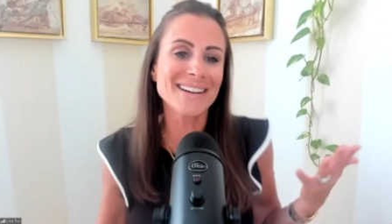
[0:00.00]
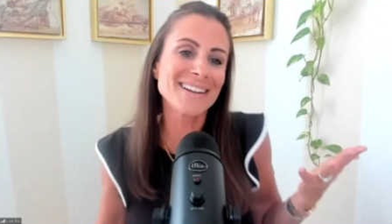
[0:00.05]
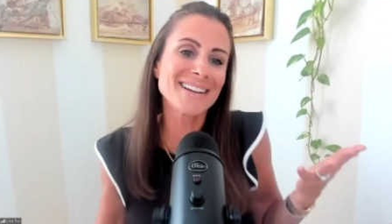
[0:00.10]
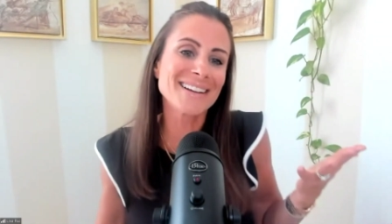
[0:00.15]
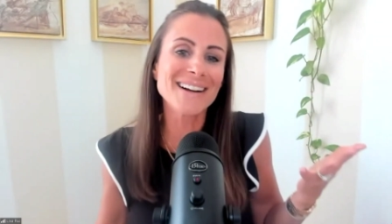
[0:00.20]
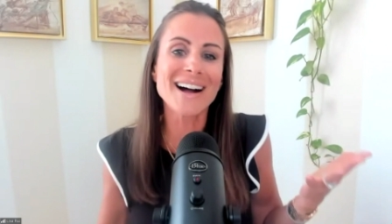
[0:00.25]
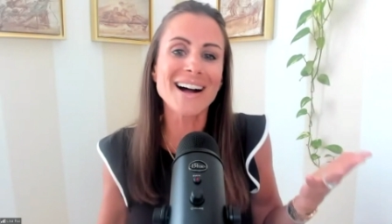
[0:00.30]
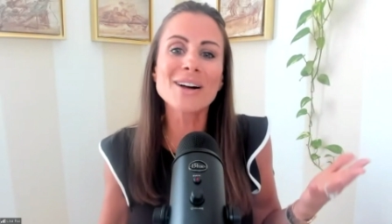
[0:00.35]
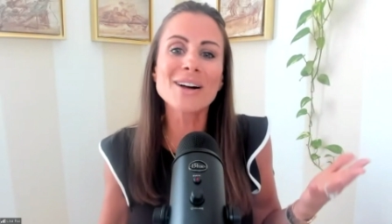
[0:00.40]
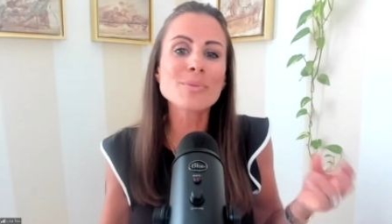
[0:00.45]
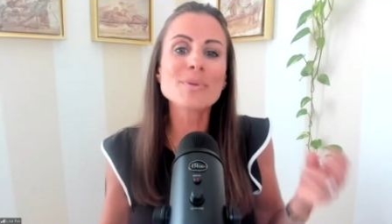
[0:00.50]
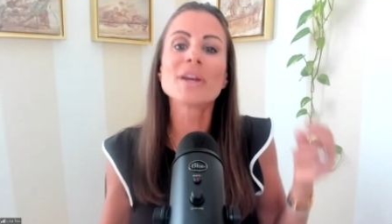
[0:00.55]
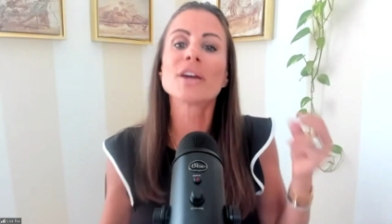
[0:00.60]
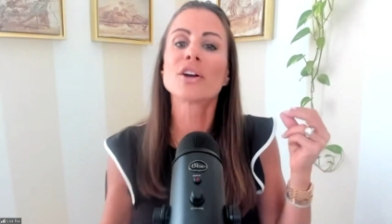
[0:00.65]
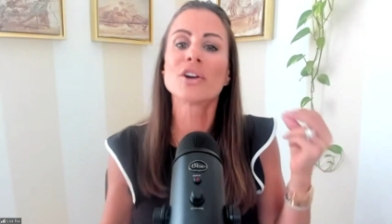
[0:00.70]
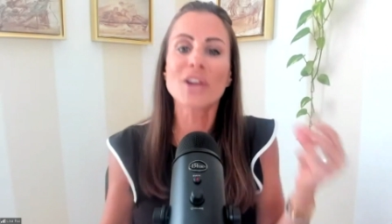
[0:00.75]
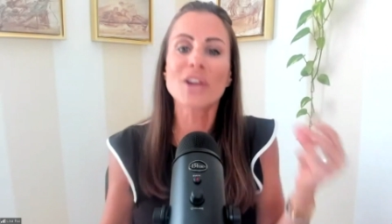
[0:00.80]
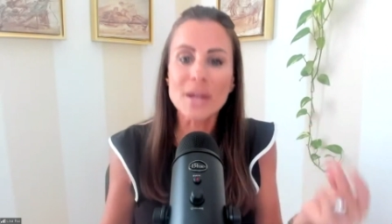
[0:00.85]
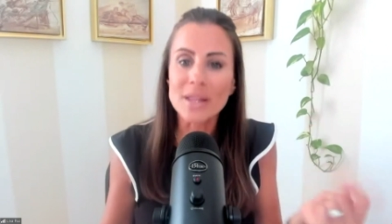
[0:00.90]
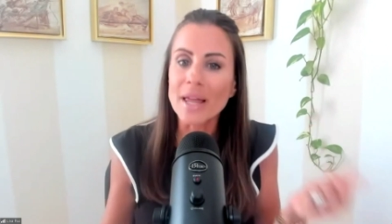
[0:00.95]
And a guy will be
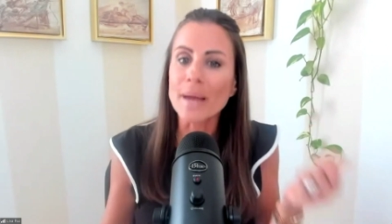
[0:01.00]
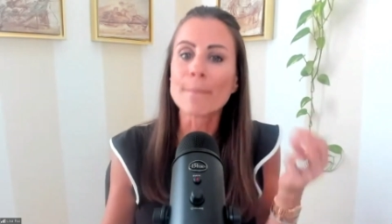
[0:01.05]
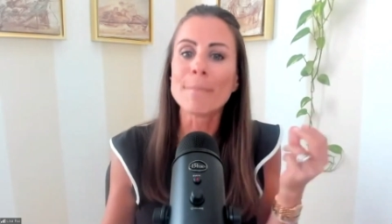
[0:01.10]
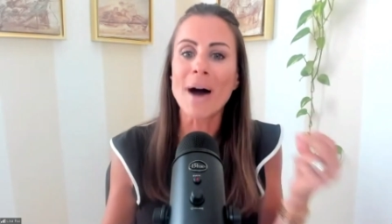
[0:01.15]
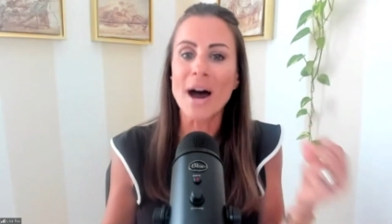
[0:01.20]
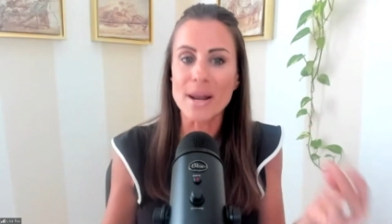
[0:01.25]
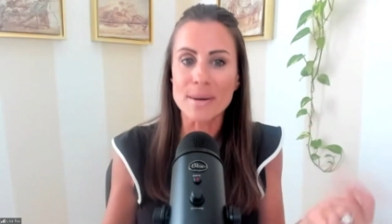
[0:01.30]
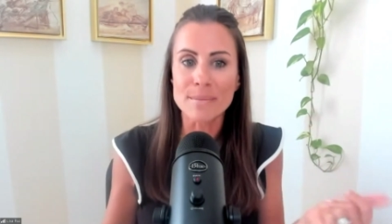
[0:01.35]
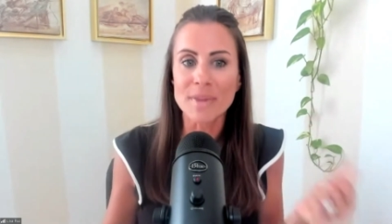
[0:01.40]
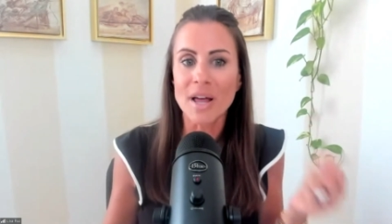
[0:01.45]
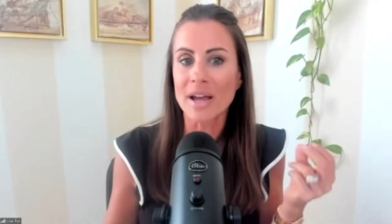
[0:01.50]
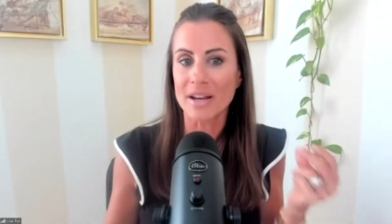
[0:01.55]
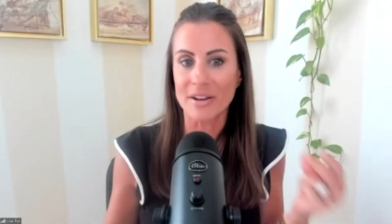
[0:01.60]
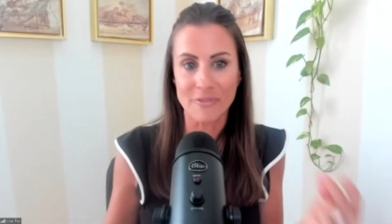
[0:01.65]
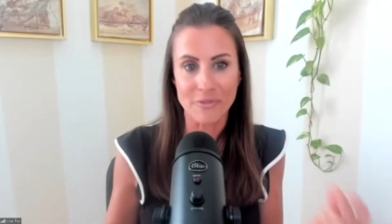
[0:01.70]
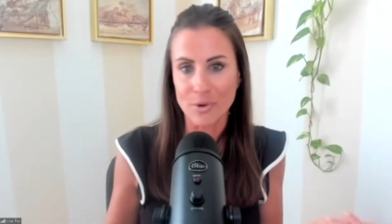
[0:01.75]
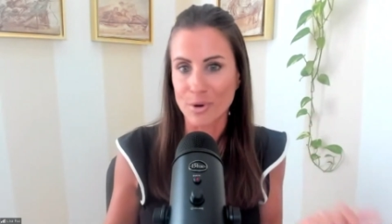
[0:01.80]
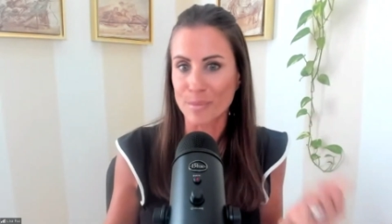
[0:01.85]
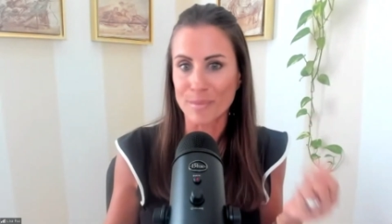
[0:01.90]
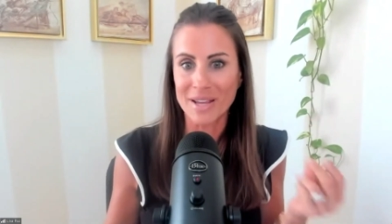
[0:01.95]
like, okay, like bottom line
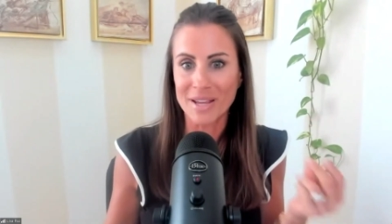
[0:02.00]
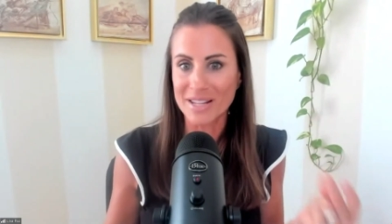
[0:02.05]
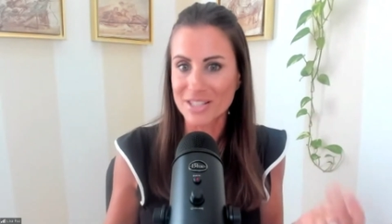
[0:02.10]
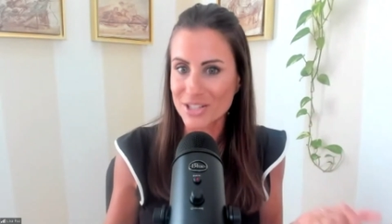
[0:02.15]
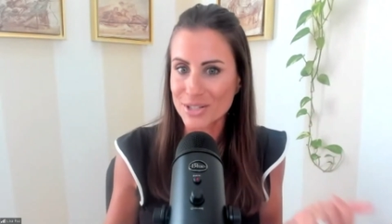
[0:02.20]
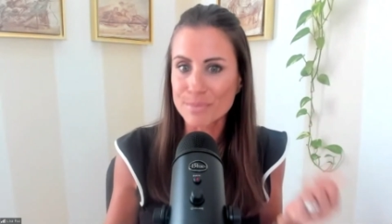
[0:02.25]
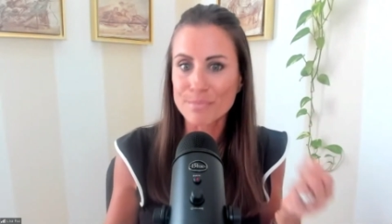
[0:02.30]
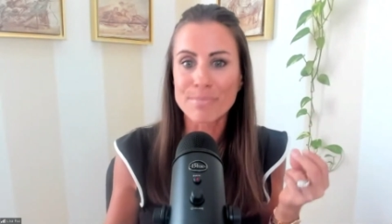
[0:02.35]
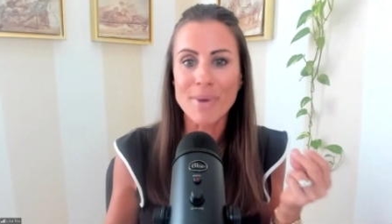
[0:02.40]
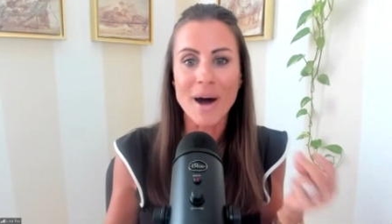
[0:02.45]
it for me.